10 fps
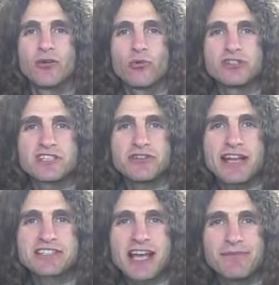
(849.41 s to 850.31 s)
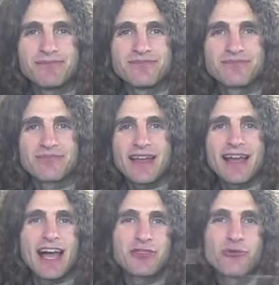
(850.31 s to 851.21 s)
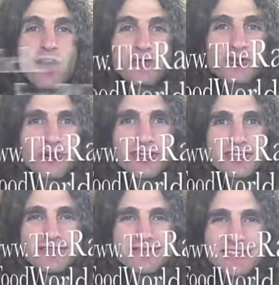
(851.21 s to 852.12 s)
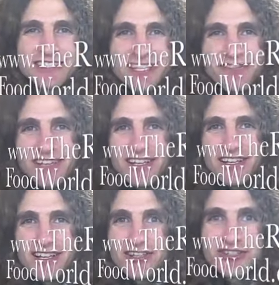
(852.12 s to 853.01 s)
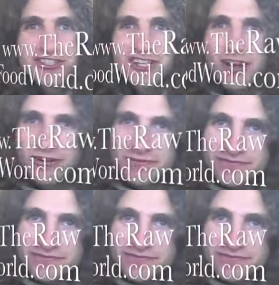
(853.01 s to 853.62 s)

we'll see you next time at the Raw Food World TV show.